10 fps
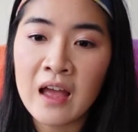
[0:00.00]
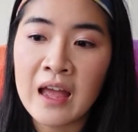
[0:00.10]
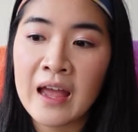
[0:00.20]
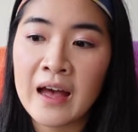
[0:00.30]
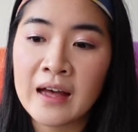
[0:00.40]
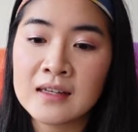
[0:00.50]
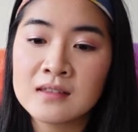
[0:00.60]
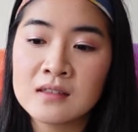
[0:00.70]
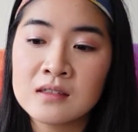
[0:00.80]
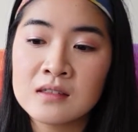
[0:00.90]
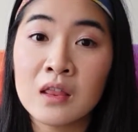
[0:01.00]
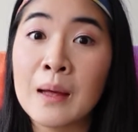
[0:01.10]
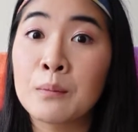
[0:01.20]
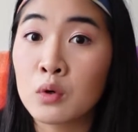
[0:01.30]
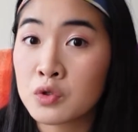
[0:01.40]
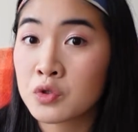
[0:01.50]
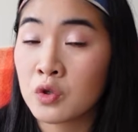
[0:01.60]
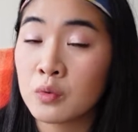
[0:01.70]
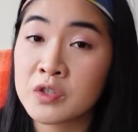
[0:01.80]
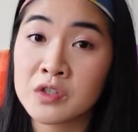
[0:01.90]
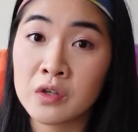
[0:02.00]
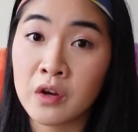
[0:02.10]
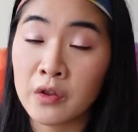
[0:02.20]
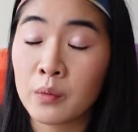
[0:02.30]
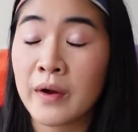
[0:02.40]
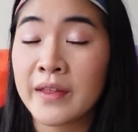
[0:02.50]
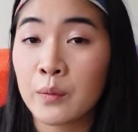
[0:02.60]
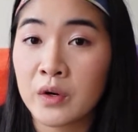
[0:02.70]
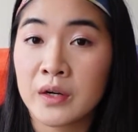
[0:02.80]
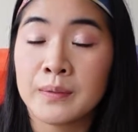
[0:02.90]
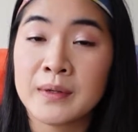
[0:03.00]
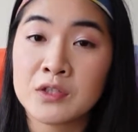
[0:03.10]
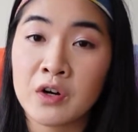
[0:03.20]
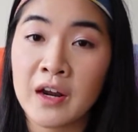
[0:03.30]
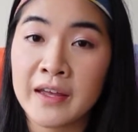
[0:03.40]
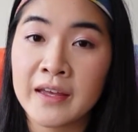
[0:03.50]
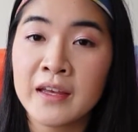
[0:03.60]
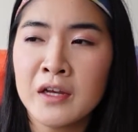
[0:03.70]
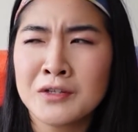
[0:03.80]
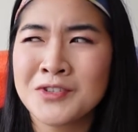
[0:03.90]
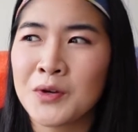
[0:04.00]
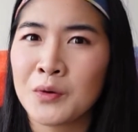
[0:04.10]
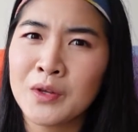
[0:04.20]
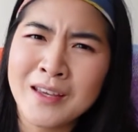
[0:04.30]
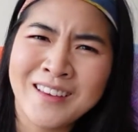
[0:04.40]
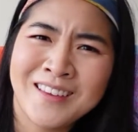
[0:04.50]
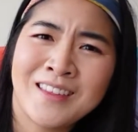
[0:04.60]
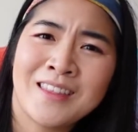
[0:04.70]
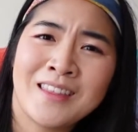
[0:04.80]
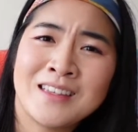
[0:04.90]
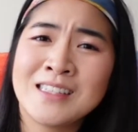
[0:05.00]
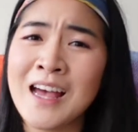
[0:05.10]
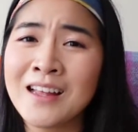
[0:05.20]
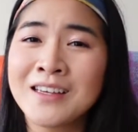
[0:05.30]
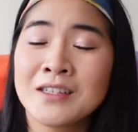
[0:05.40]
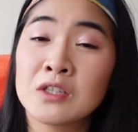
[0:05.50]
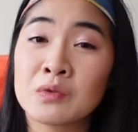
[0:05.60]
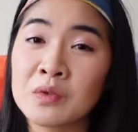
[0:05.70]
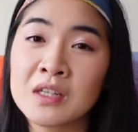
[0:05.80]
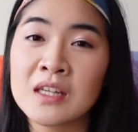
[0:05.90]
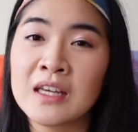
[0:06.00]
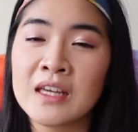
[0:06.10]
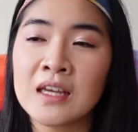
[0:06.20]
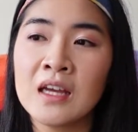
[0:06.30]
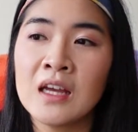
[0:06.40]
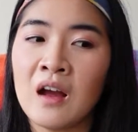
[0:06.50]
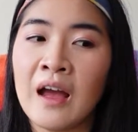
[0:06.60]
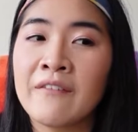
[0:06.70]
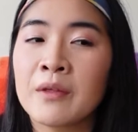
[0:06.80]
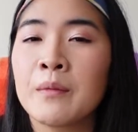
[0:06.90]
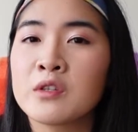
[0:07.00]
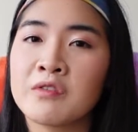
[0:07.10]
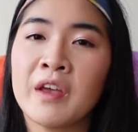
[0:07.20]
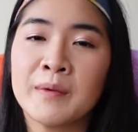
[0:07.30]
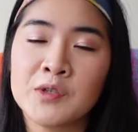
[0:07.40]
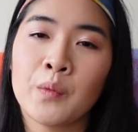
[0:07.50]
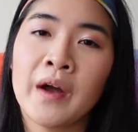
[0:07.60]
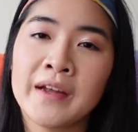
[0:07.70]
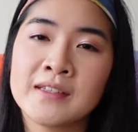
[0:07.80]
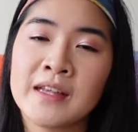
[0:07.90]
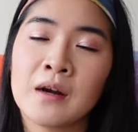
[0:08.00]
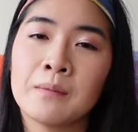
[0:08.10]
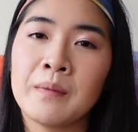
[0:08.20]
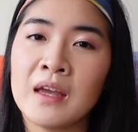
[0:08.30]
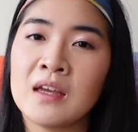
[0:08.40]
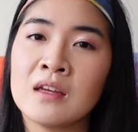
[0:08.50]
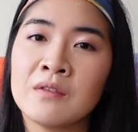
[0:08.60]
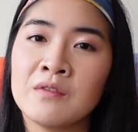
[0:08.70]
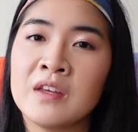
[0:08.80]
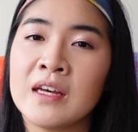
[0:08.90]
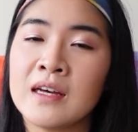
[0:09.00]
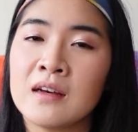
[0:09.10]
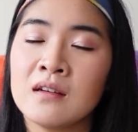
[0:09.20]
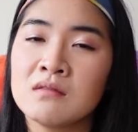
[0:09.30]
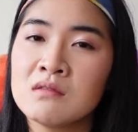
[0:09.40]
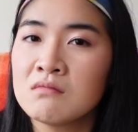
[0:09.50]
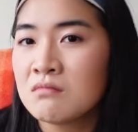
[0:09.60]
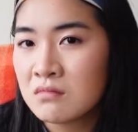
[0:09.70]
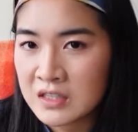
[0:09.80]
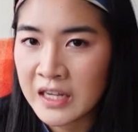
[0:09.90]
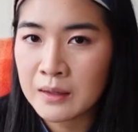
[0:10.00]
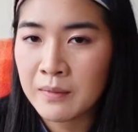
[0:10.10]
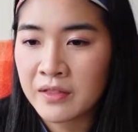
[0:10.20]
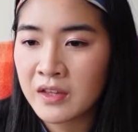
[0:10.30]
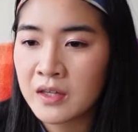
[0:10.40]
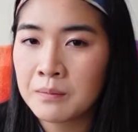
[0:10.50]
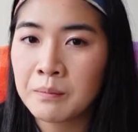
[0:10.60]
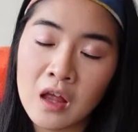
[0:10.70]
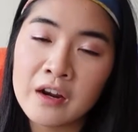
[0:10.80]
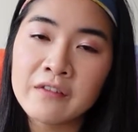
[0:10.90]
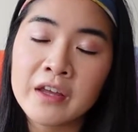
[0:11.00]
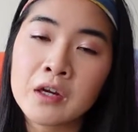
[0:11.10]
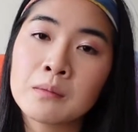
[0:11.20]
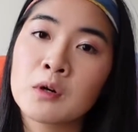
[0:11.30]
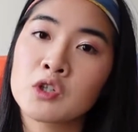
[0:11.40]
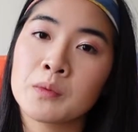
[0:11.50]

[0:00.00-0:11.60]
and Lambrusco, which is another wine that we're going to be trying. So the Italians really have the most famous wines that are made via tank method. A lot of like commercial